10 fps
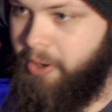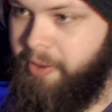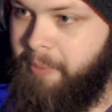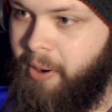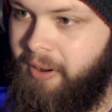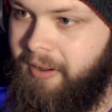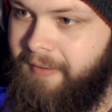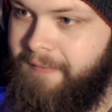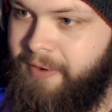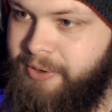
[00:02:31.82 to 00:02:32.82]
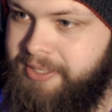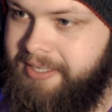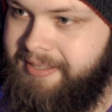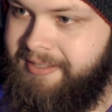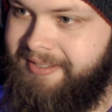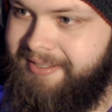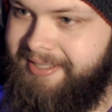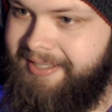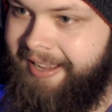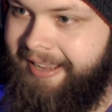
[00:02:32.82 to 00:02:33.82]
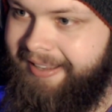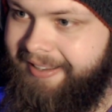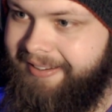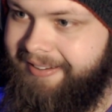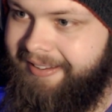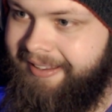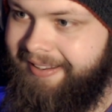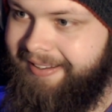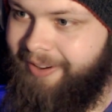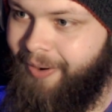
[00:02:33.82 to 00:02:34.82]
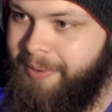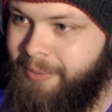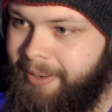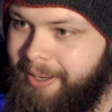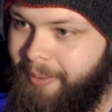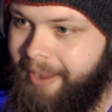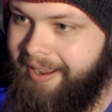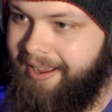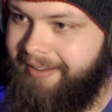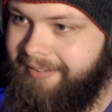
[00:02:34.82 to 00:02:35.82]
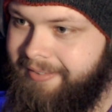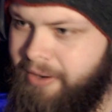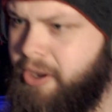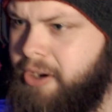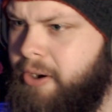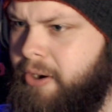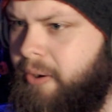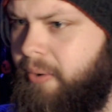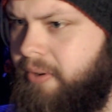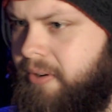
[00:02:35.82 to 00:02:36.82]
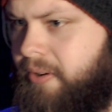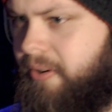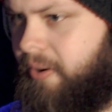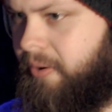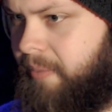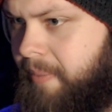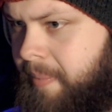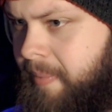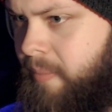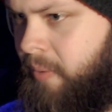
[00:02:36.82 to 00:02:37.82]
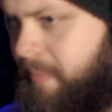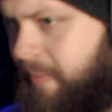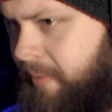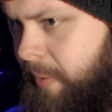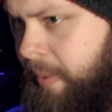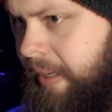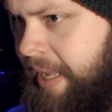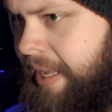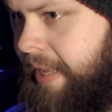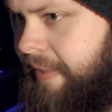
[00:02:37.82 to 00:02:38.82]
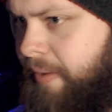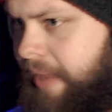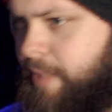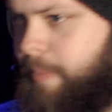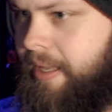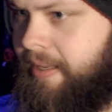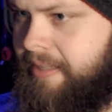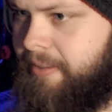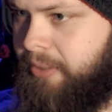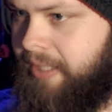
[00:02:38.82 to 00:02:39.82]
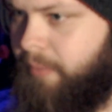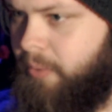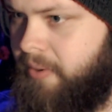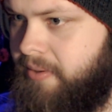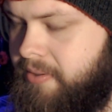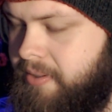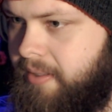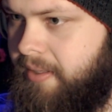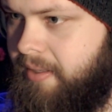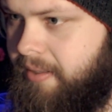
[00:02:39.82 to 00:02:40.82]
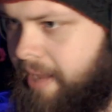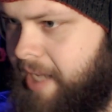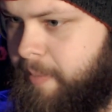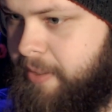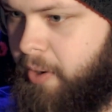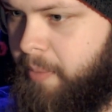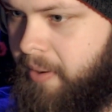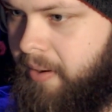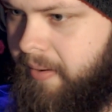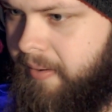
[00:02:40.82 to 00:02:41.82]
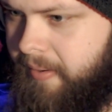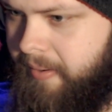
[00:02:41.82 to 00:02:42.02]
Darth Maul versus Obi-Wan and Qui-Gon. Or no. Maybe wait. Yeah. That has to be it. Has little devil horns. Has to be Darth Maul.